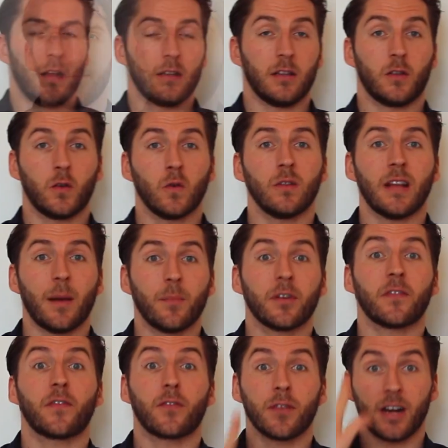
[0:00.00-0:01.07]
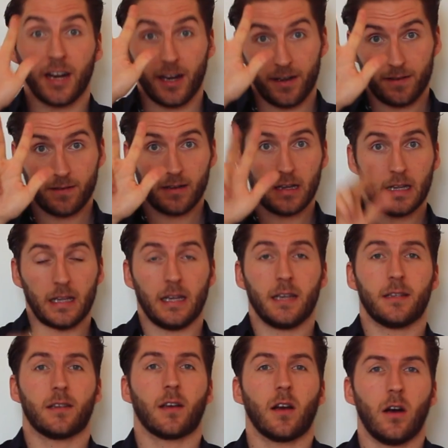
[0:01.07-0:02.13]
The tool number 3
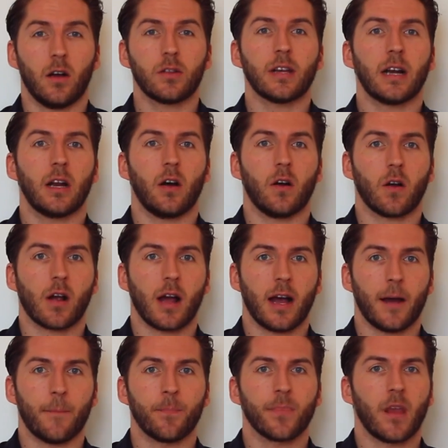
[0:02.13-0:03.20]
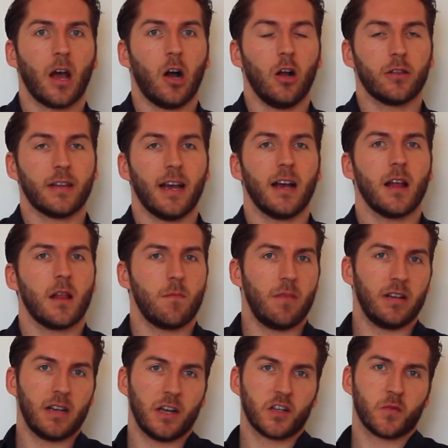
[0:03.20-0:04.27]
is HotelOga Hotel
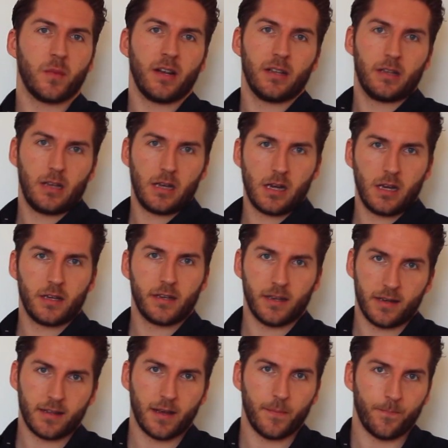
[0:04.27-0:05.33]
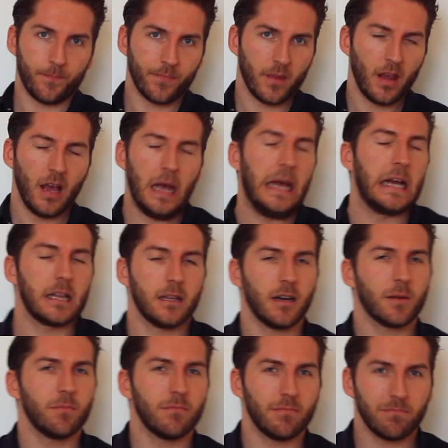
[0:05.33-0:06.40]
Management System.
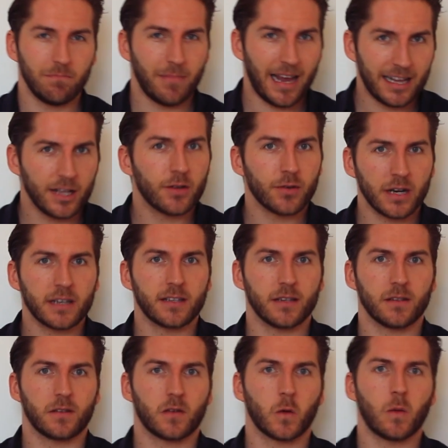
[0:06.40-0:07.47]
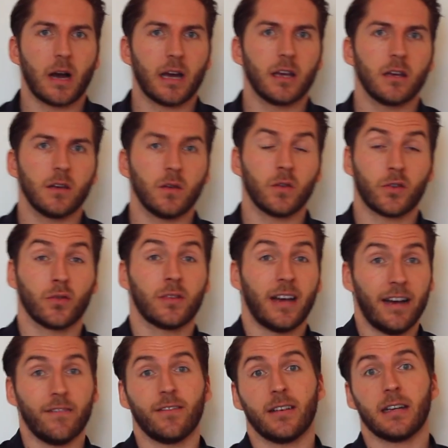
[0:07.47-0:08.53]
There are many reasons why you should
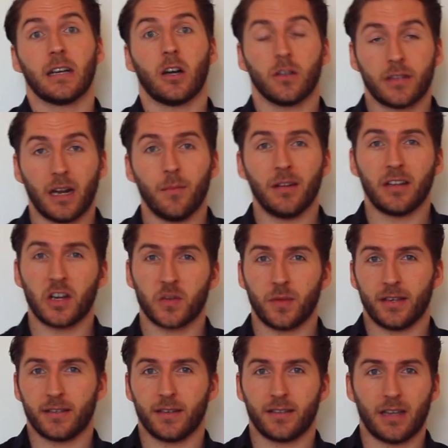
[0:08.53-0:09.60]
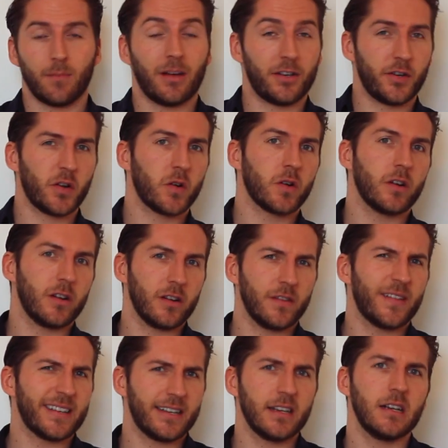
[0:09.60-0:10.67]
have a hotel management system at your
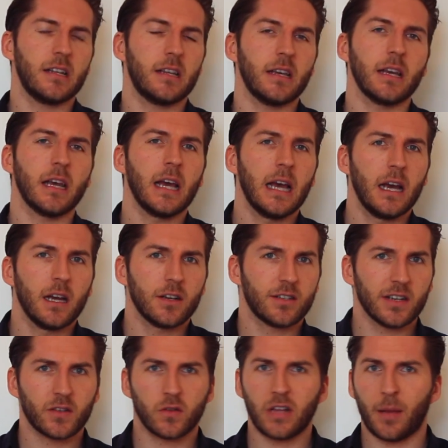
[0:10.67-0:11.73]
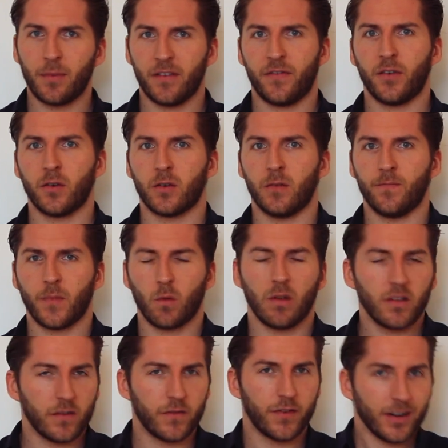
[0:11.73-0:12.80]
facility. Just to name a few.
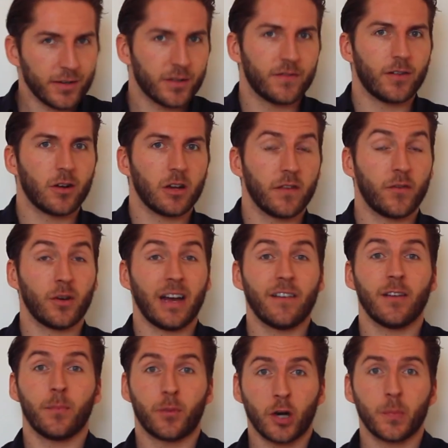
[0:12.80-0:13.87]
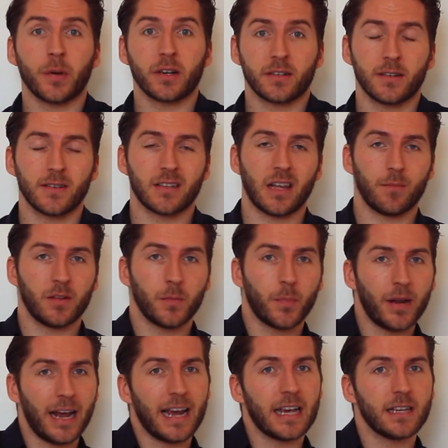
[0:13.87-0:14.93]
Well, first of all, if you have a proper system in
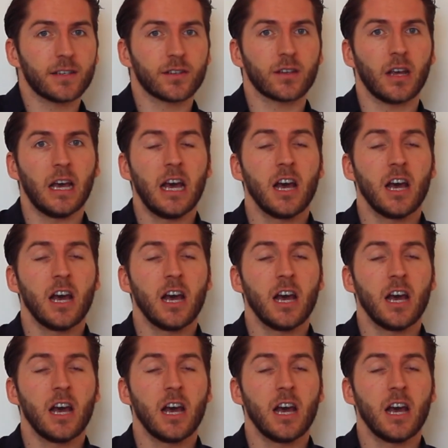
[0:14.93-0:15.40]
place,